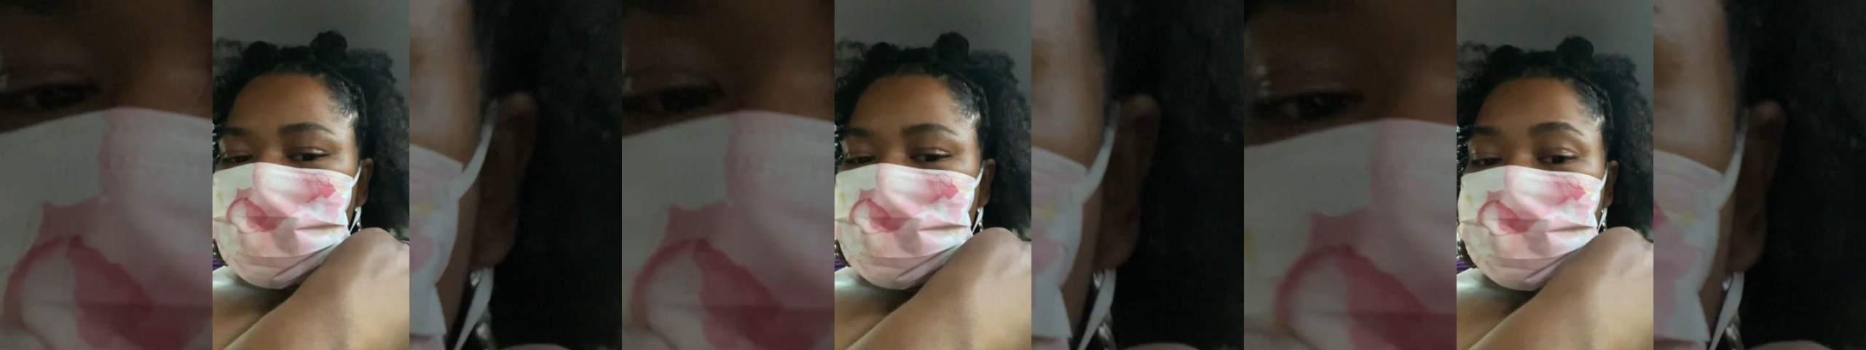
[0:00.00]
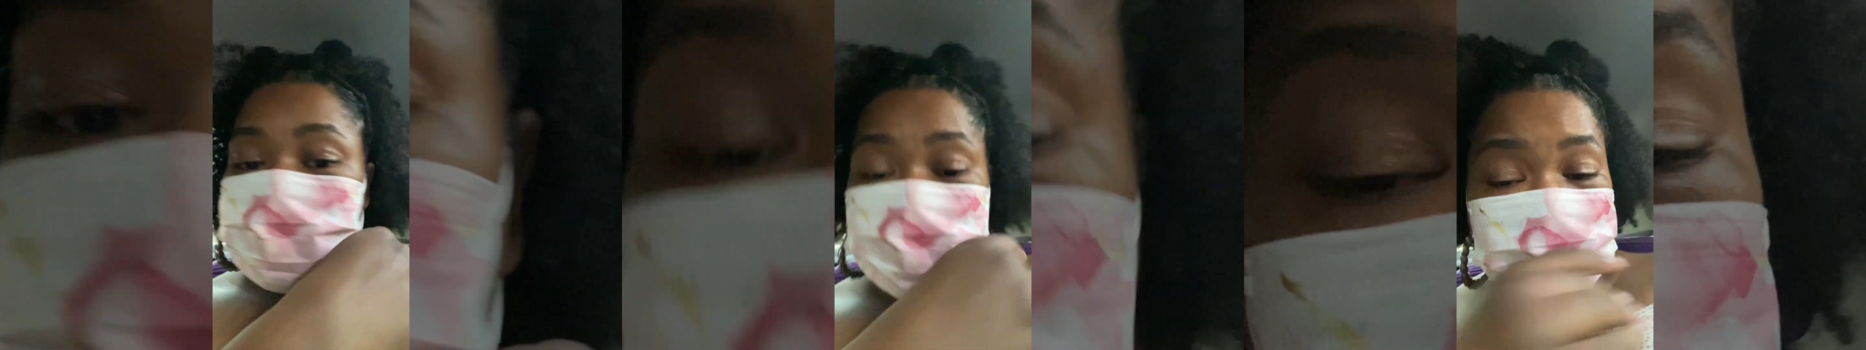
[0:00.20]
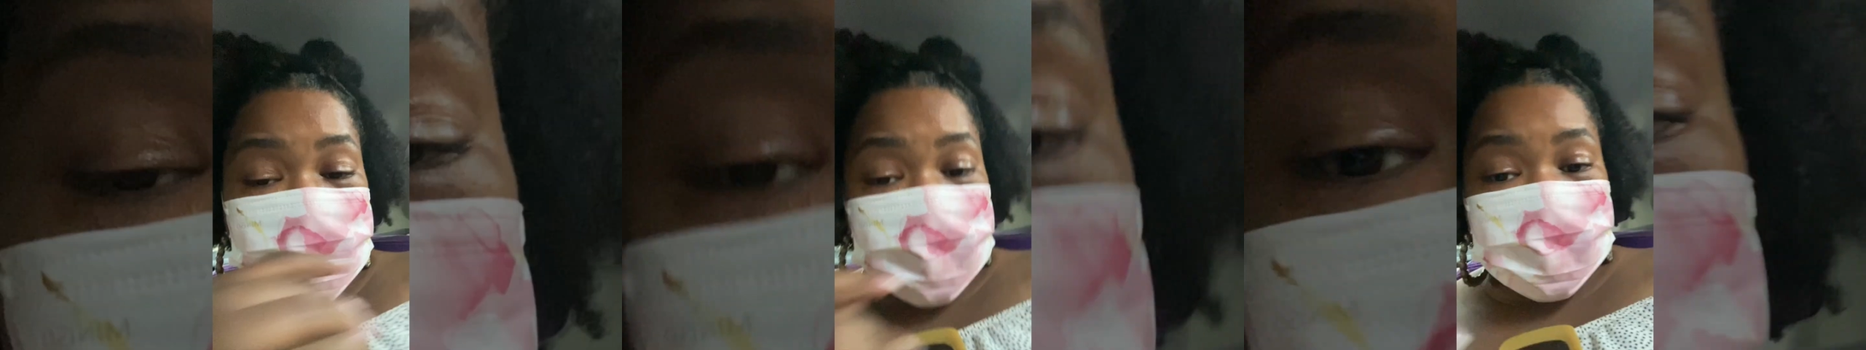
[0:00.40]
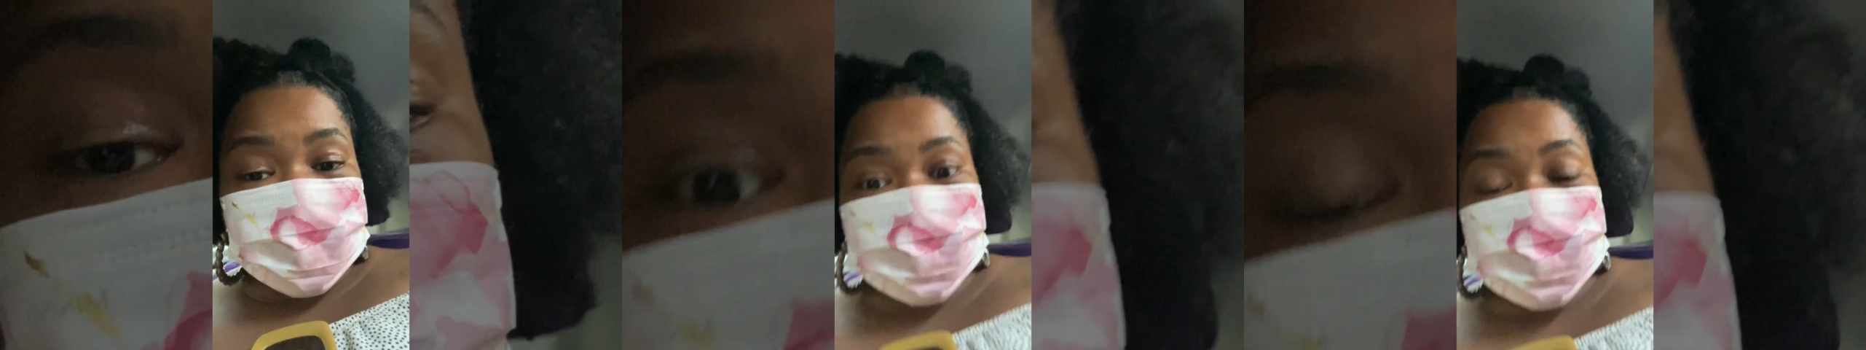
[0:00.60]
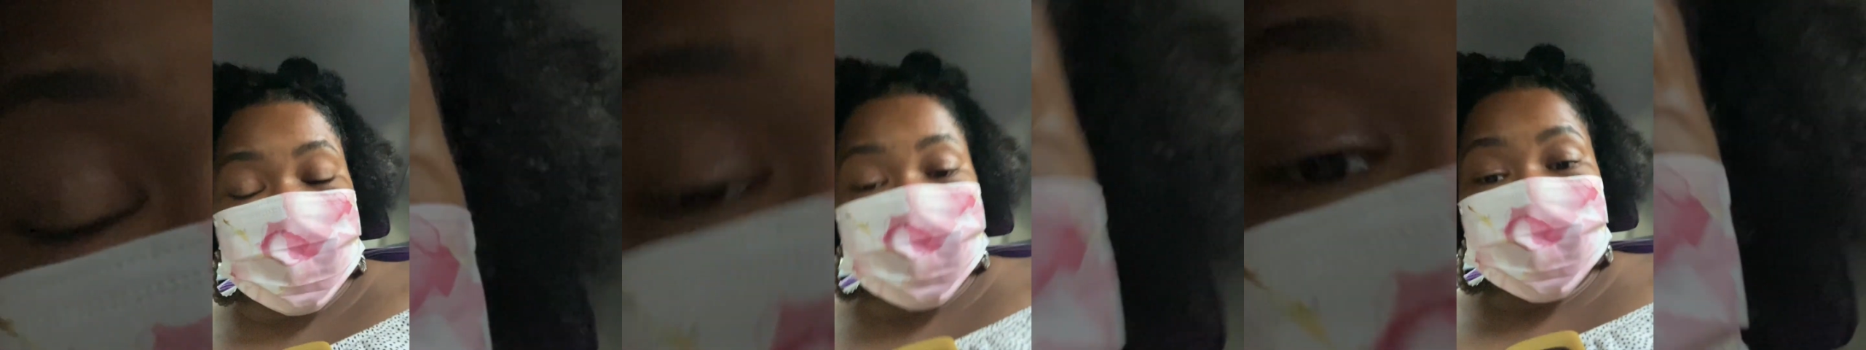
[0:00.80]
does not
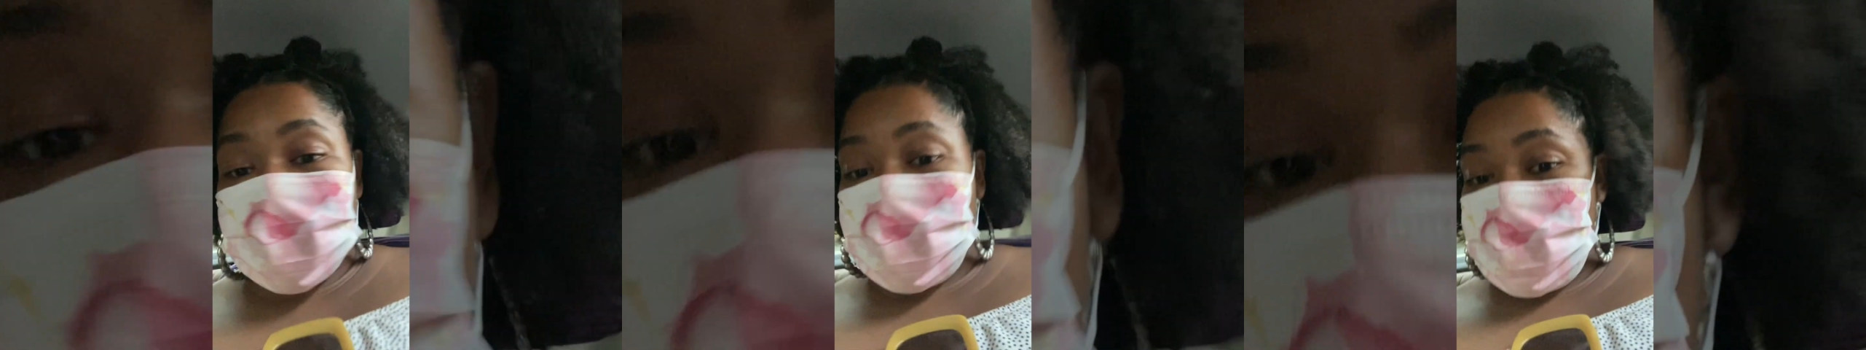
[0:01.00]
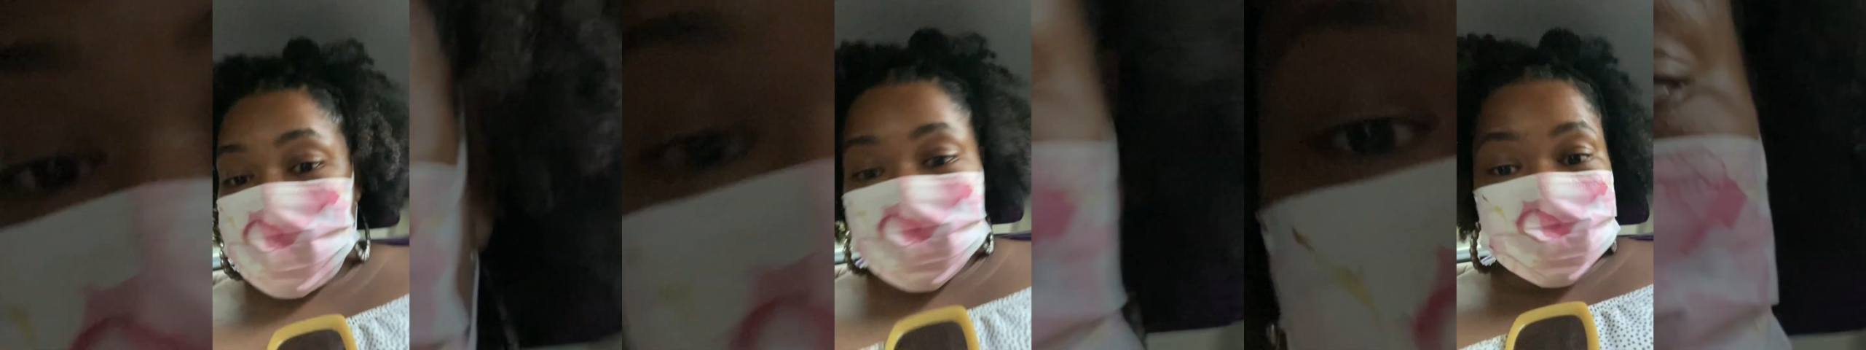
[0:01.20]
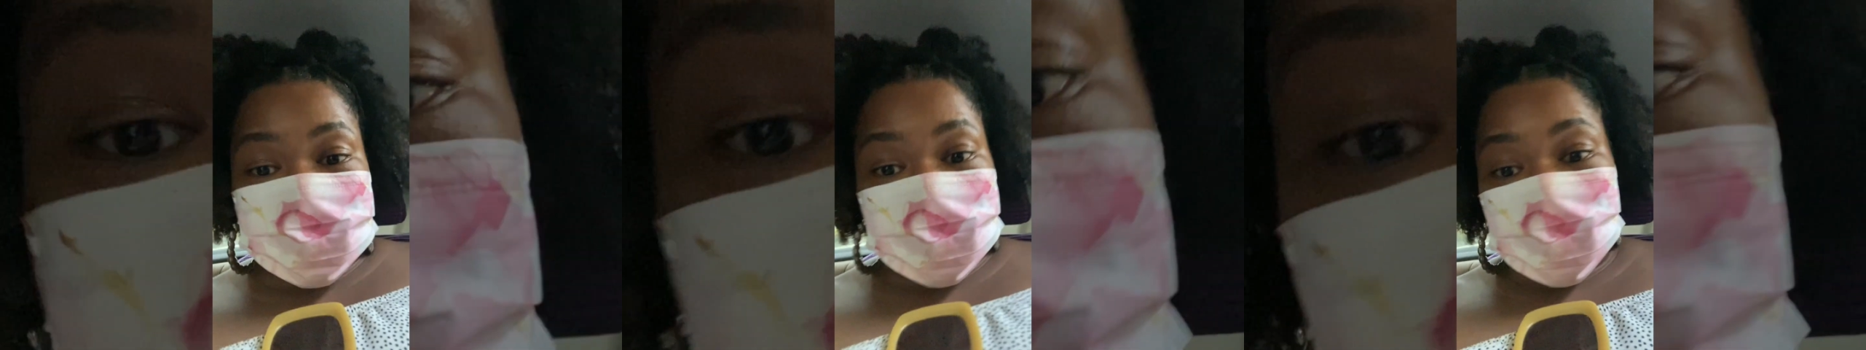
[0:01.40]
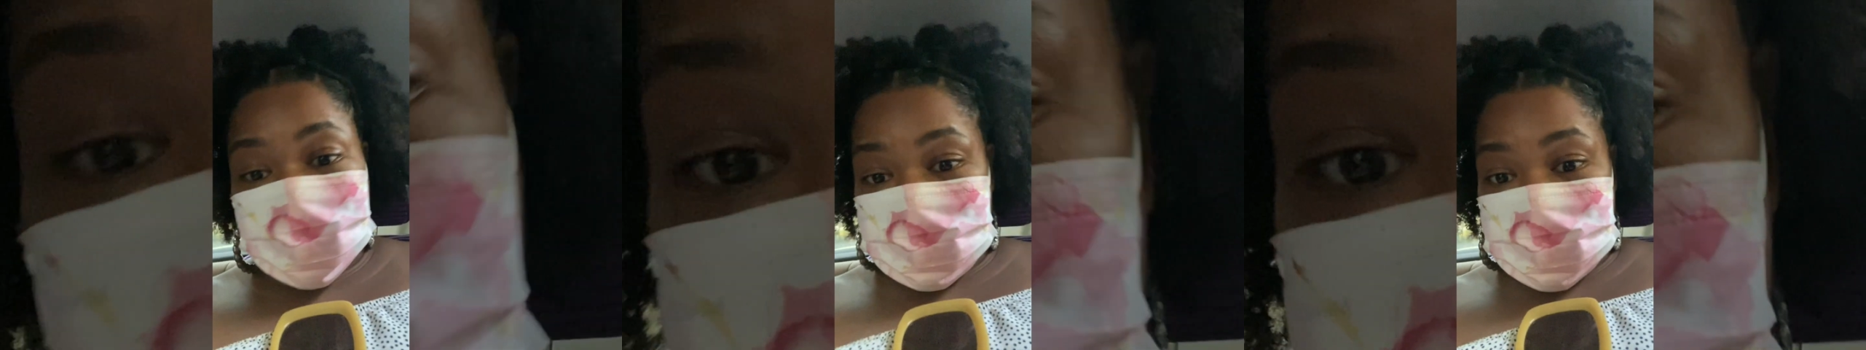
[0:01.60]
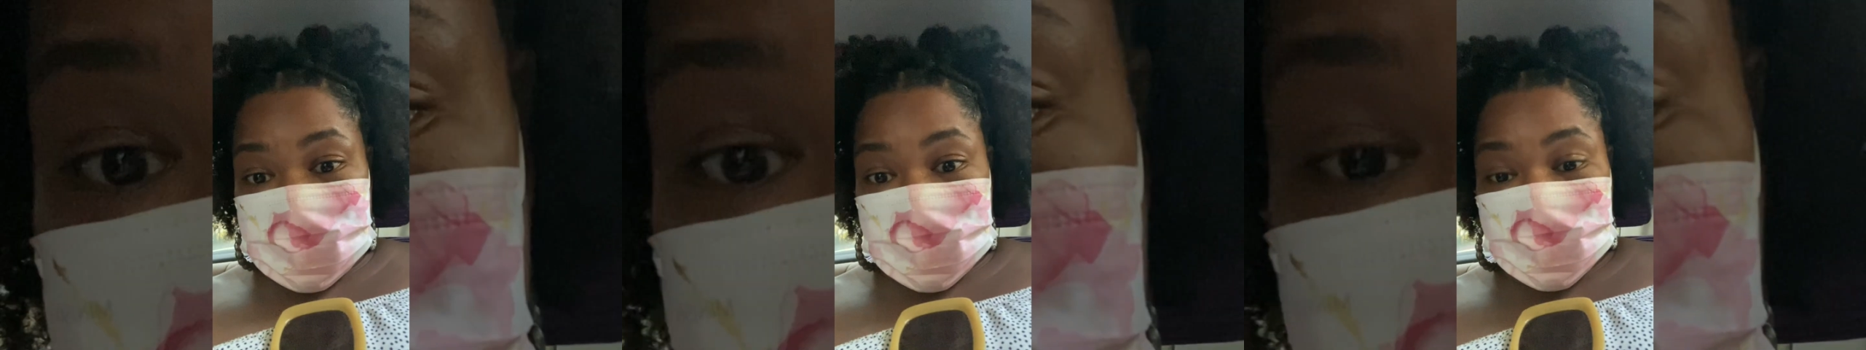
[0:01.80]
accept any foreign
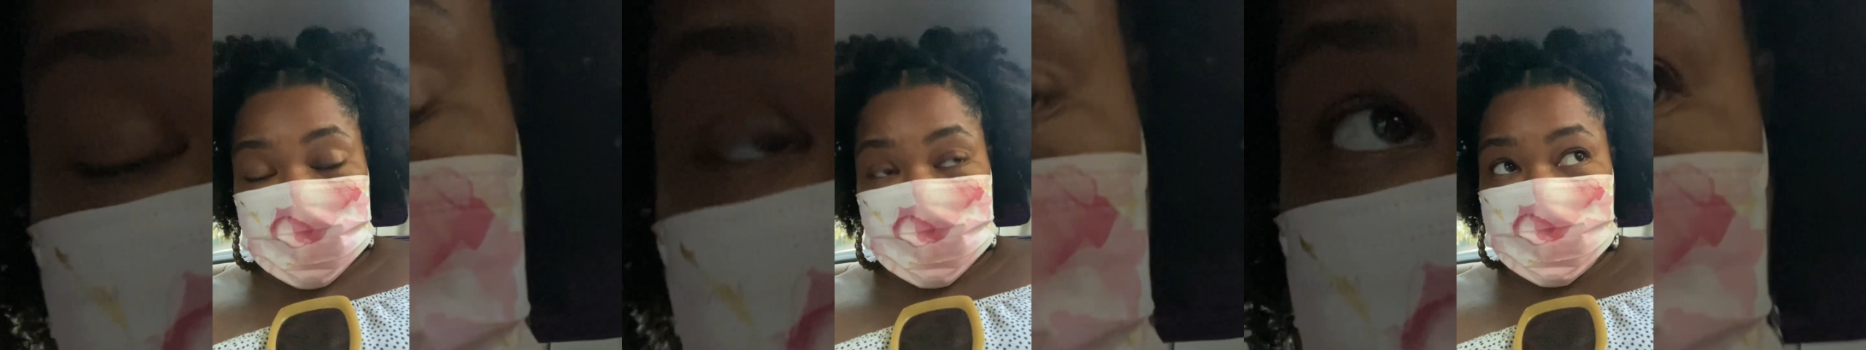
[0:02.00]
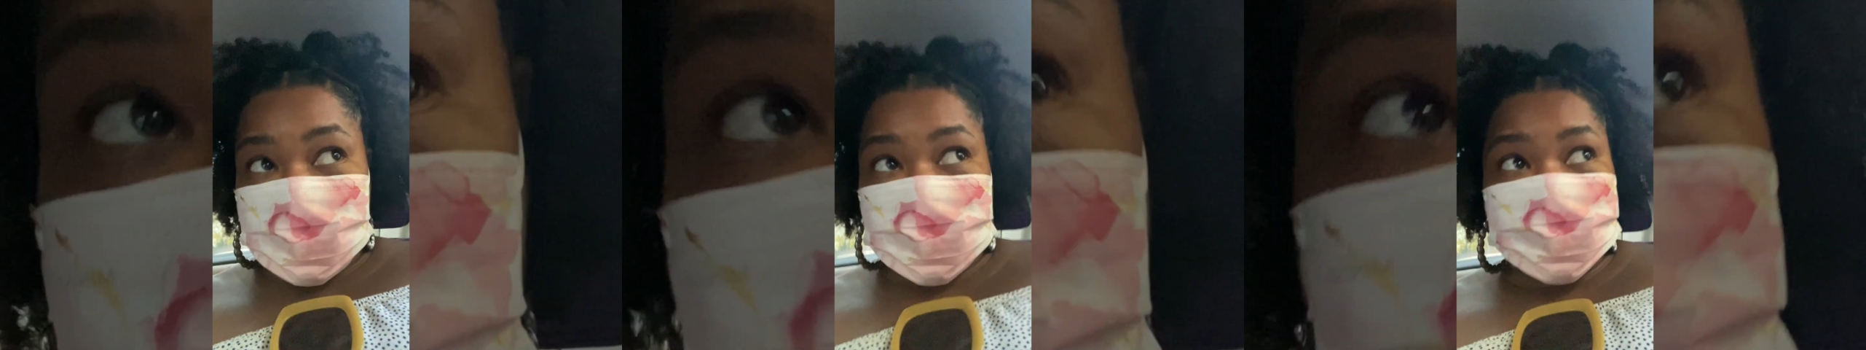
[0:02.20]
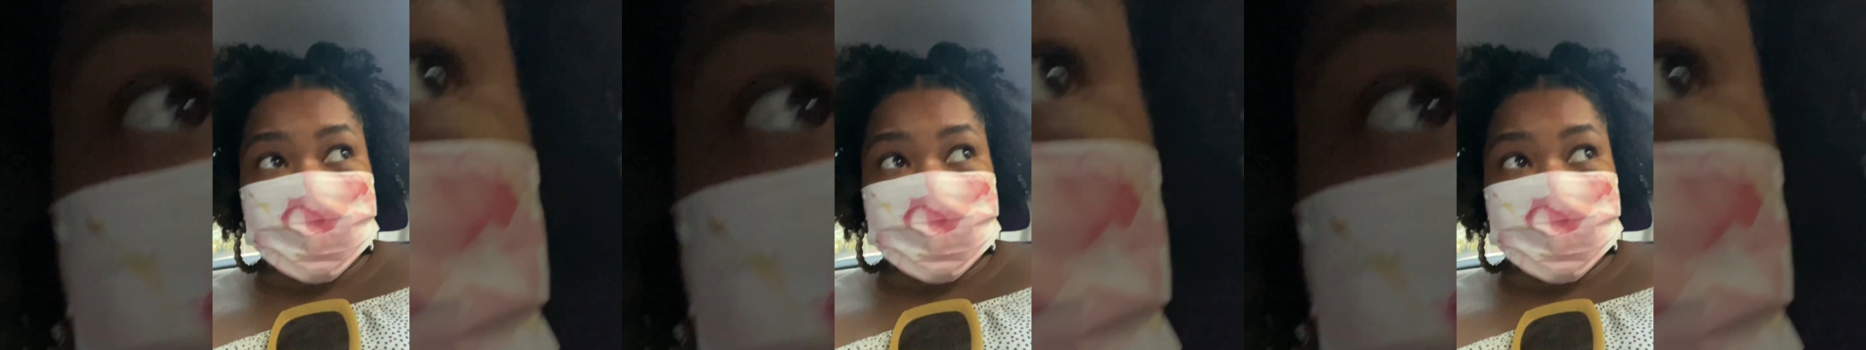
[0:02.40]
patients.